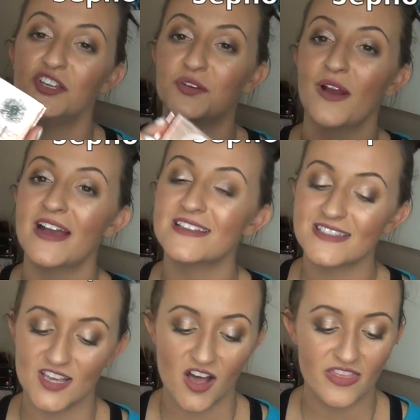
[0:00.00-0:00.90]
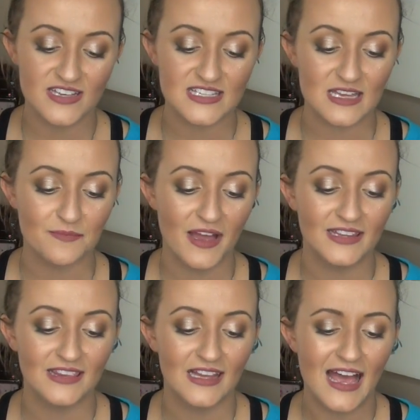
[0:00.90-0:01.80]
You guys saw this in
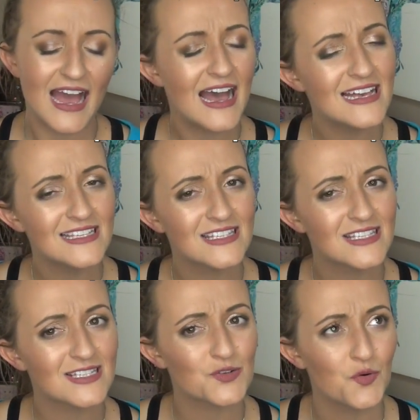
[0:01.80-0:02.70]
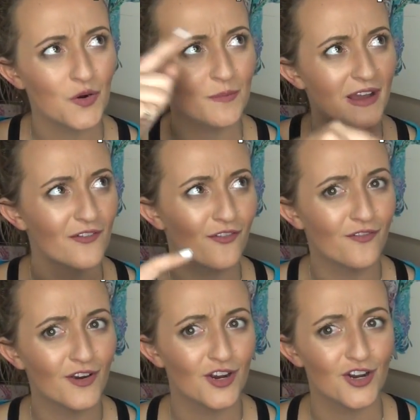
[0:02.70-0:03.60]
my last or my
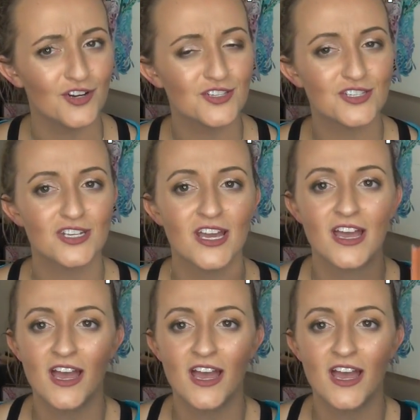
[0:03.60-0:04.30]
first